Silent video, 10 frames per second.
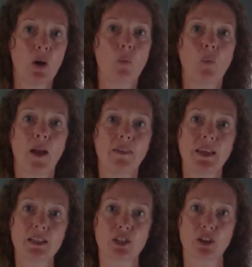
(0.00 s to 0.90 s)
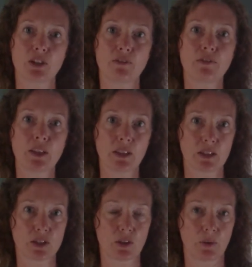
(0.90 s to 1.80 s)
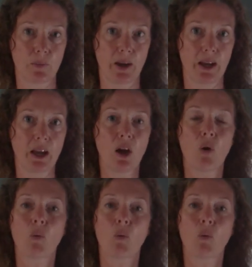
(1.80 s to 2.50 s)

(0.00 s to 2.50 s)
when they start to feel a certain way.